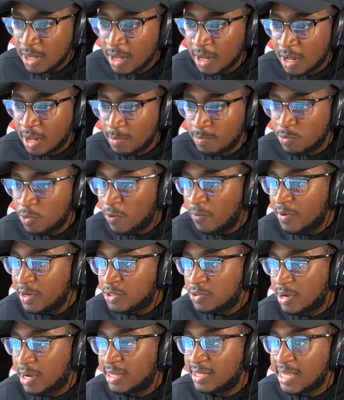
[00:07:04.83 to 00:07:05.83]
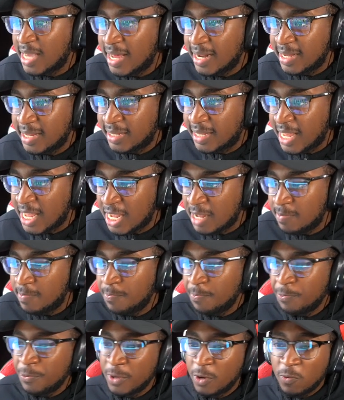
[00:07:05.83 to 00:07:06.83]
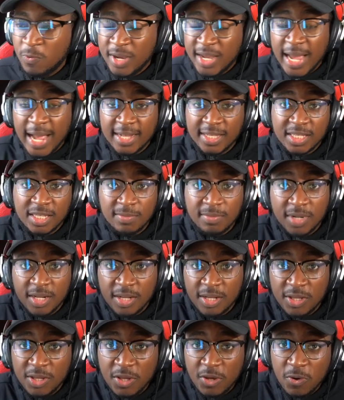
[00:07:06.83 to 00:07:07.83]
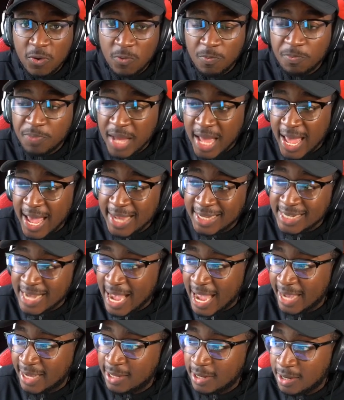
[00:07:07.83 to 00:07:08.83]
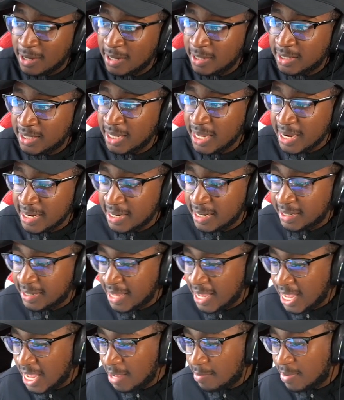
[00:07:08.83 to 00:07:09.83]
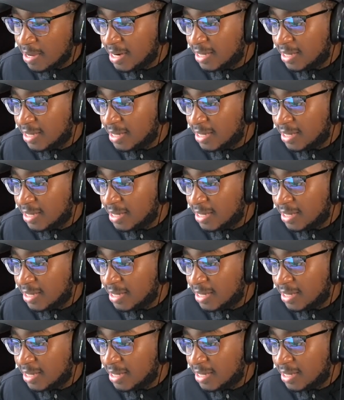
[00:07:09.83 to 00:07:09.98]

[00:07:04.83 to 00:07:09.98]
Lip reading: Moving truck is out of the game. We got some of the new badge icons in the game,